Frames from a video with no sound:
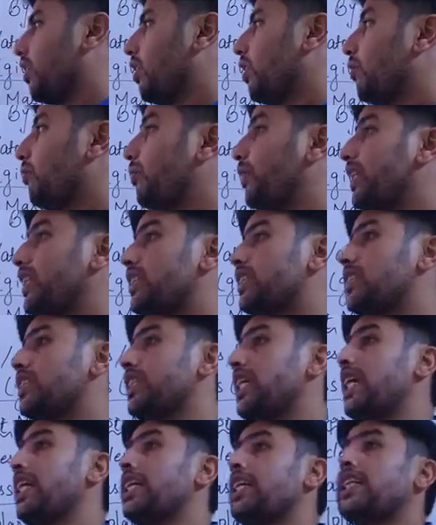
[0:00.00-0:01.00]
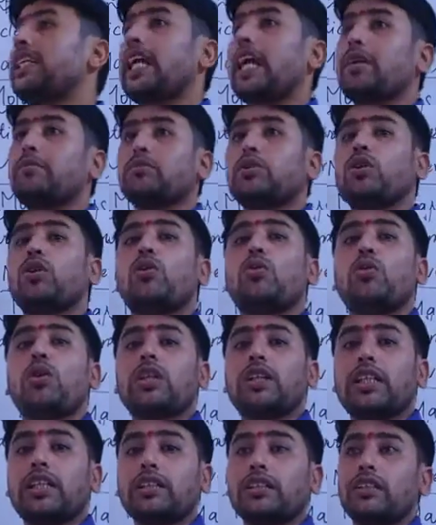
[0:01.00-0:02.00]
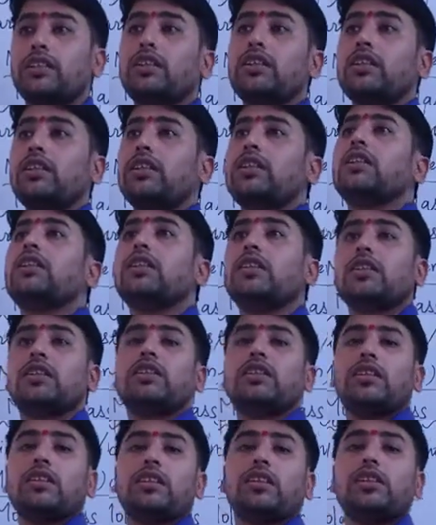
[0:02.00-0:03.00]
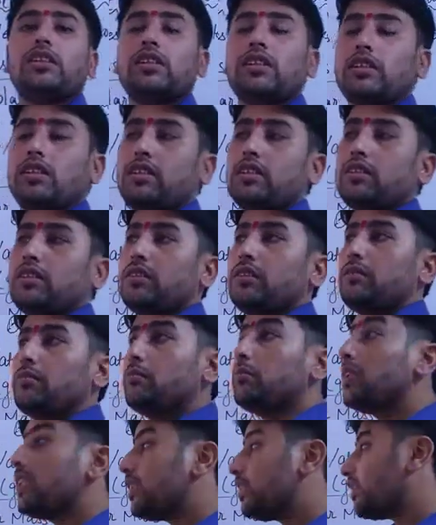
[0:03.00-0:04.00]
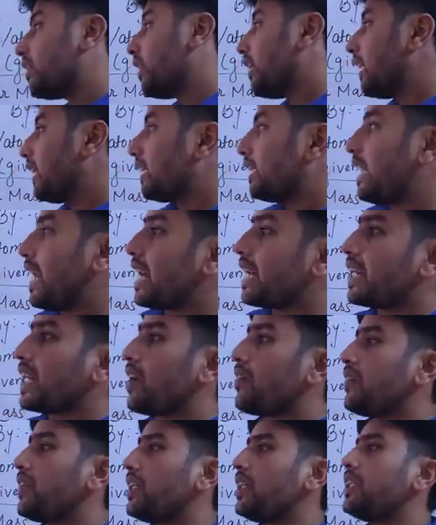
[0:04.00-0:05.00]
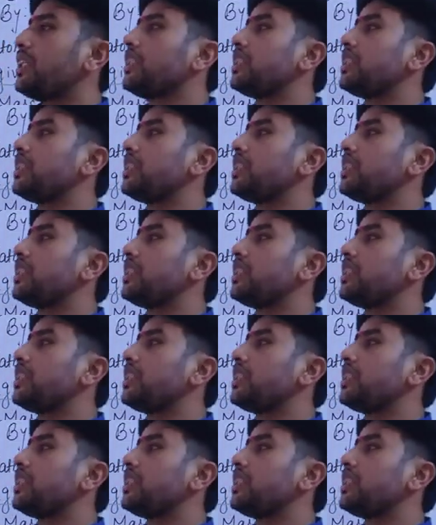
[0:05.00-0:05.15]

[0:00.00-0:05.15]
Means 10 times lower than the earth. Means their gravity is